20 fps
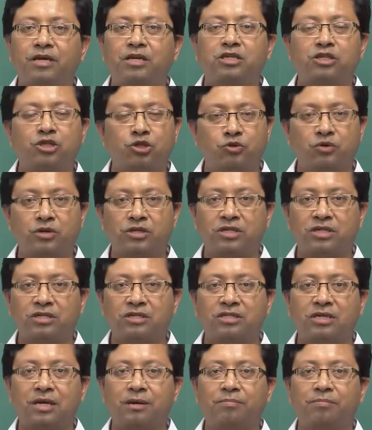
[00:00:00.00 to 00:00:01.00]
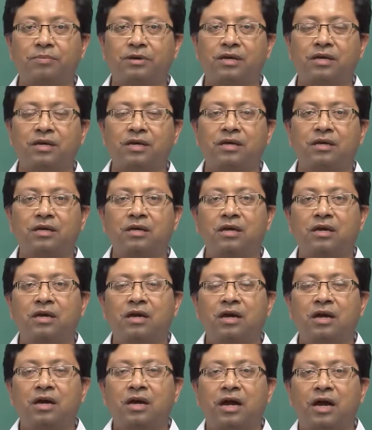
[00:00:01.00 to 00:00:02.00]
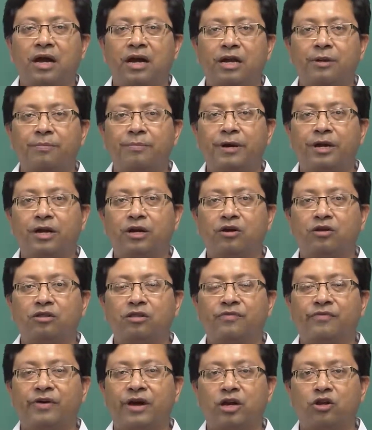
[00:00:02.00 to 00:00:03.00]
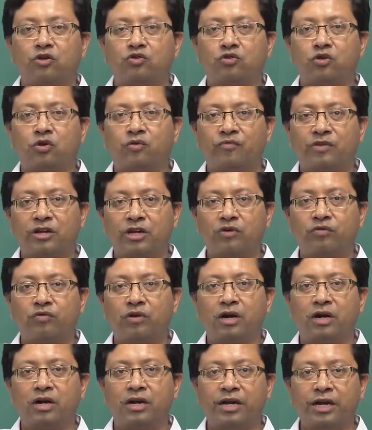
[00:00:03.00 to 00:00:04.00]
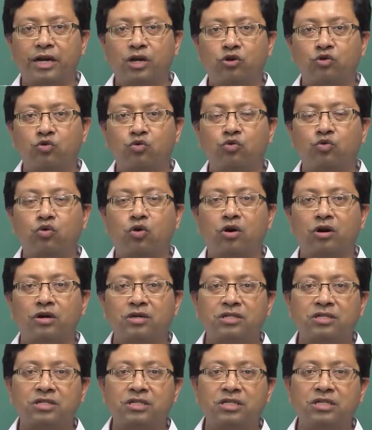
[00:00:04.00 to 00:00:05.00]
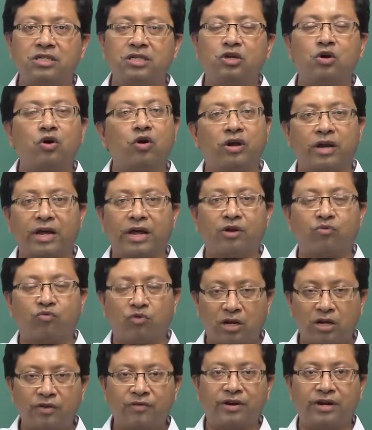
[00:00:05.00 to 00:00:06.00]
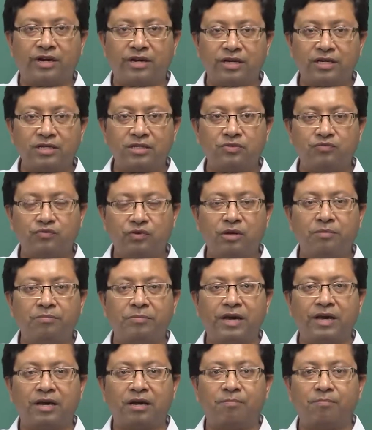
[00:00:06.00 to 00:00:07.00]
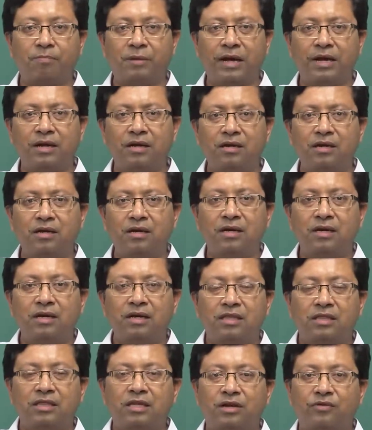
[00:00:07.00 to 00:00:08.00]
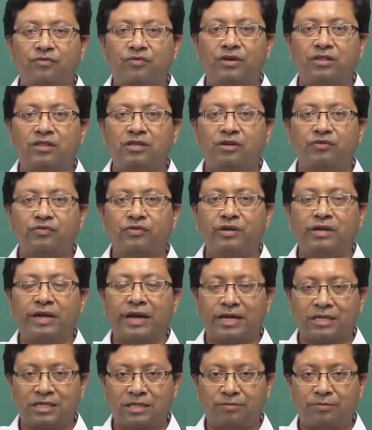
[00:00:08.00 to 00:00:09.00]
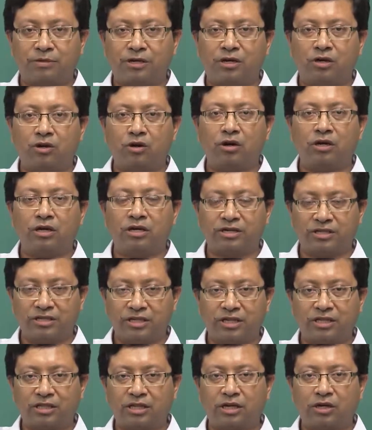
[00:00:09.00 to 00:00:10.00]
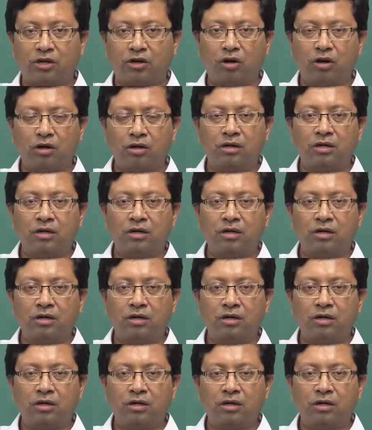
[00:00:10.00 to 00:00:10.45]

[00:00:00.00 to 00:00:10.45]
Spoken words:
sequential sampling, and depending on the values of D1, D2 or C or N, whatever it is, we will make a plan that whether we will accept that lot, reject that lot.